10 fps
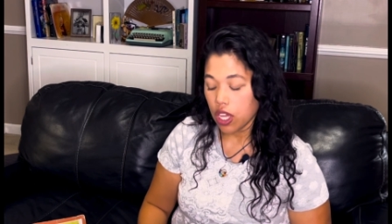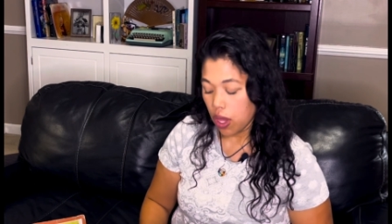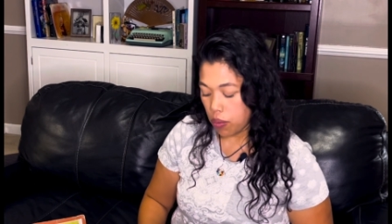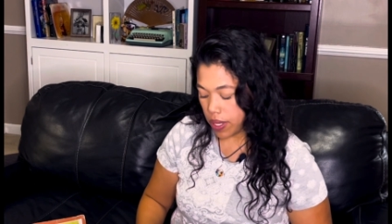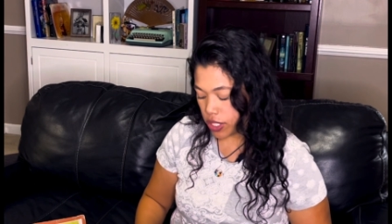
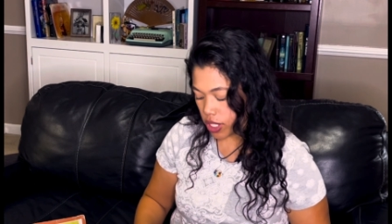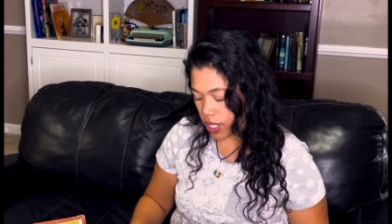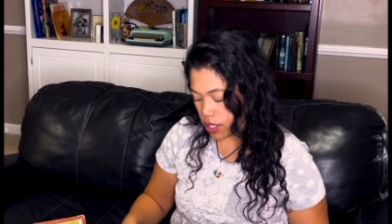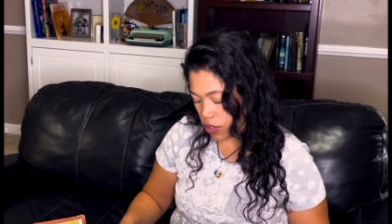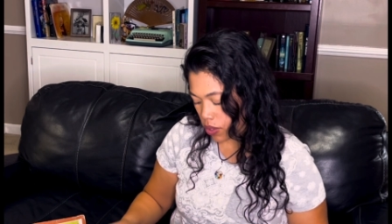which
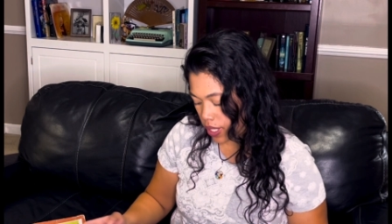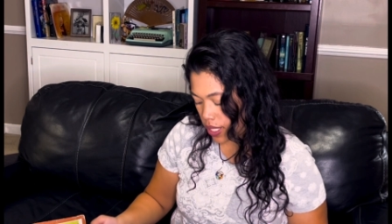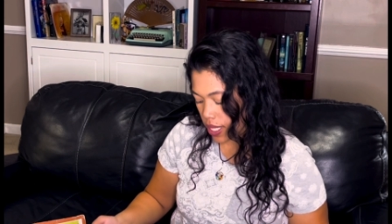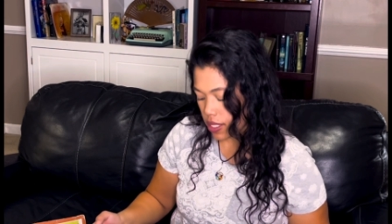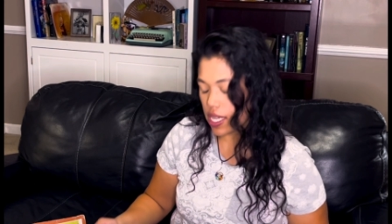is an
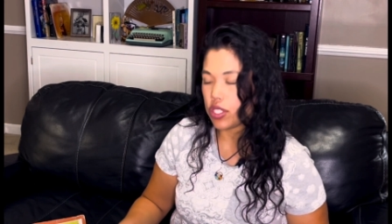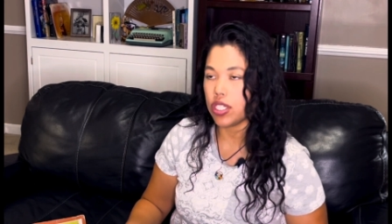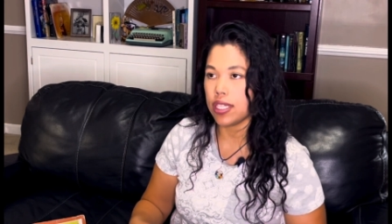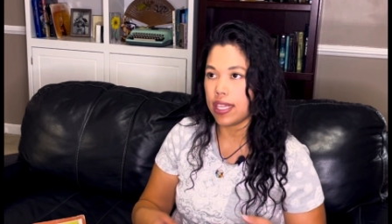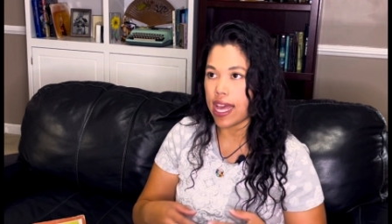
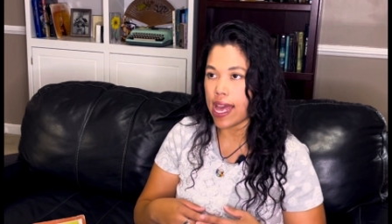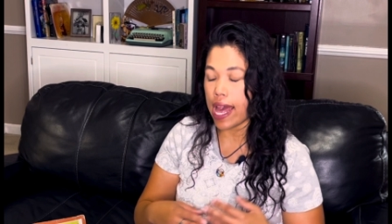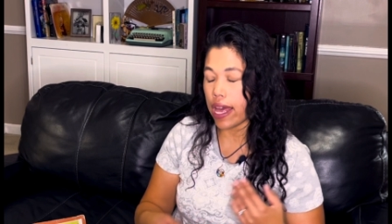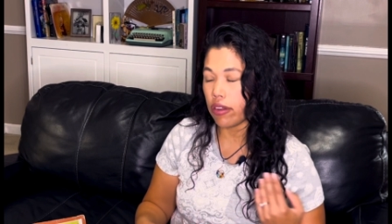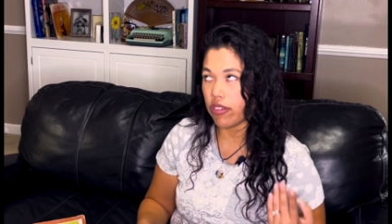organization that
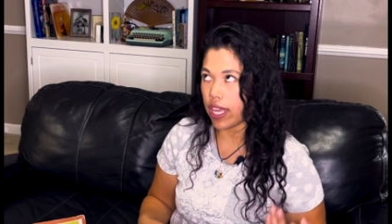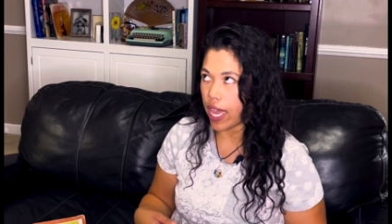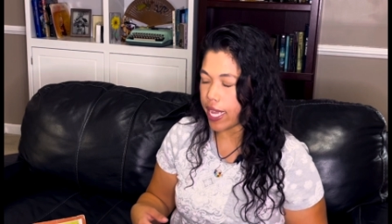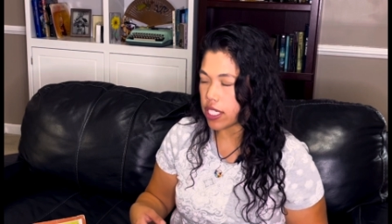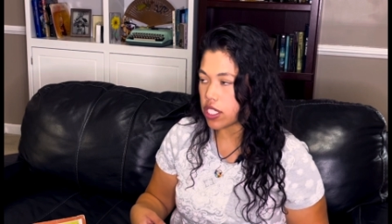
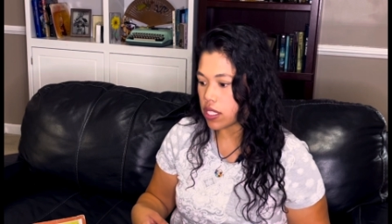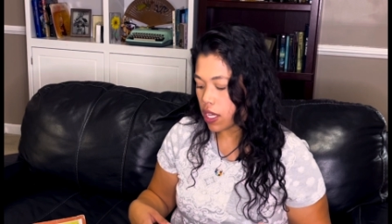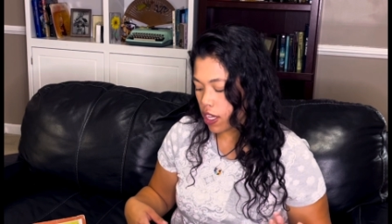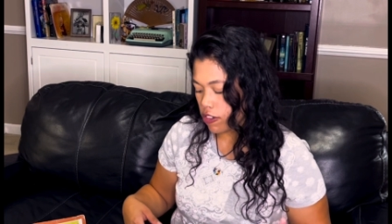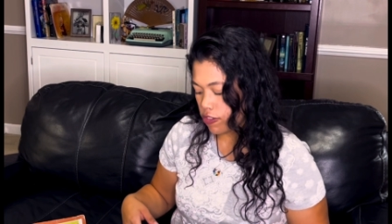advocates
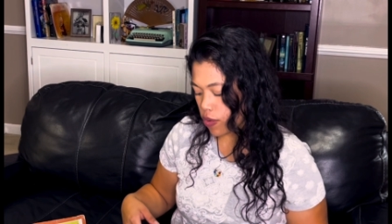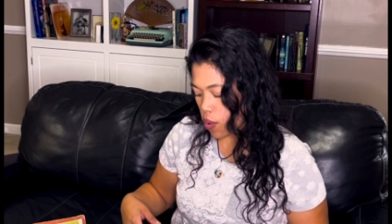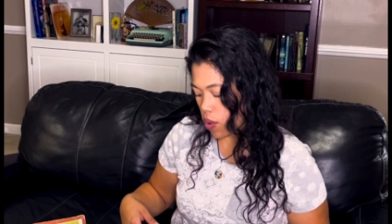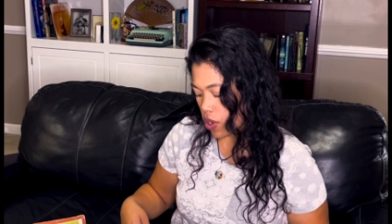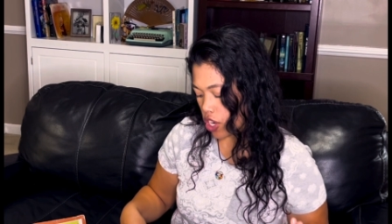
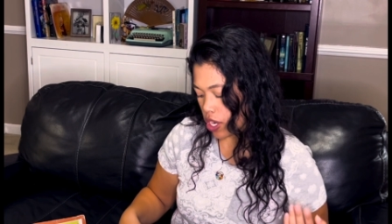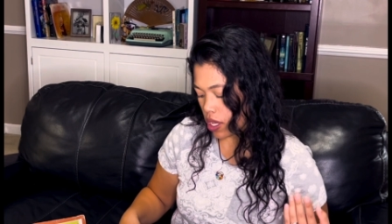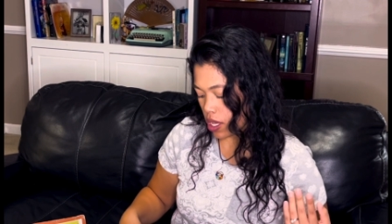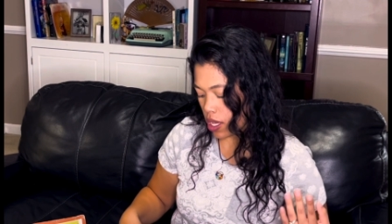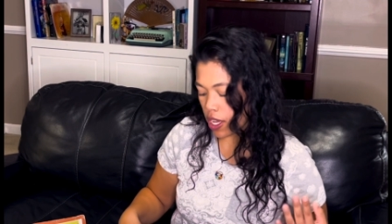for
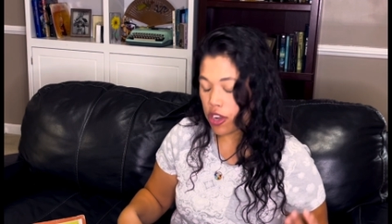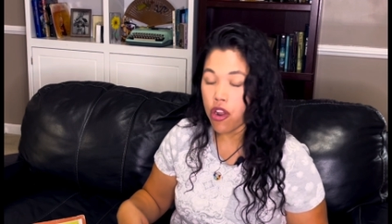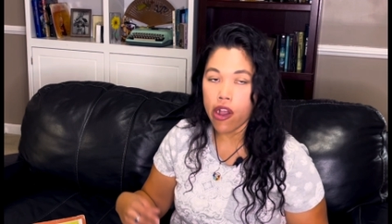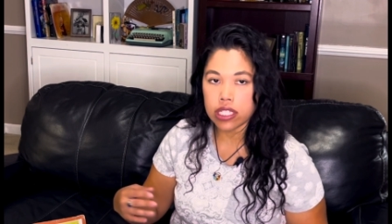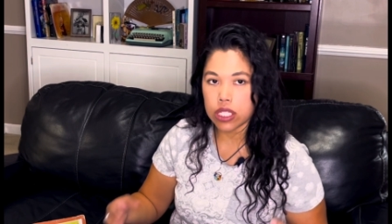
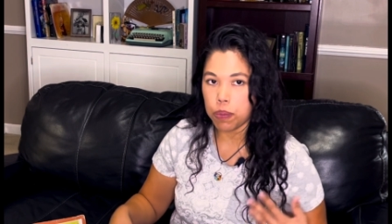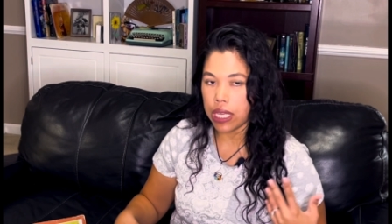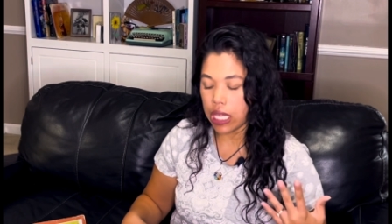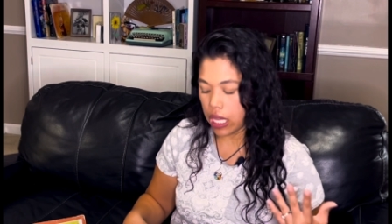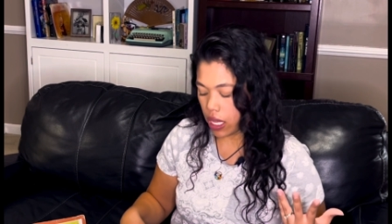
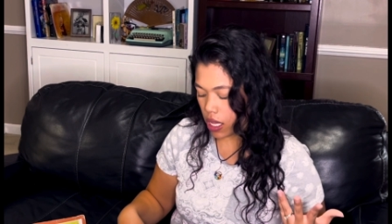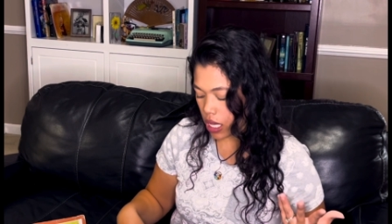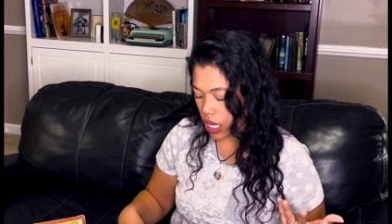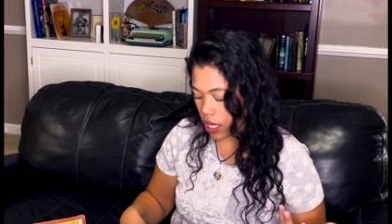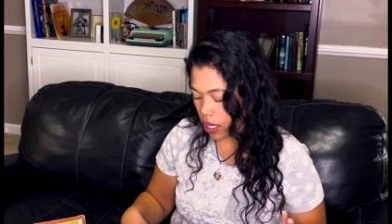
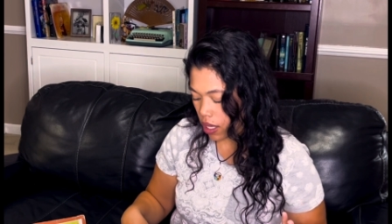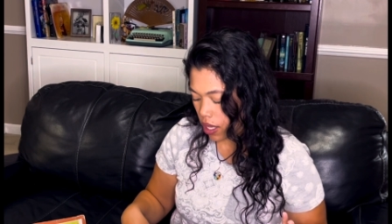non-speaking,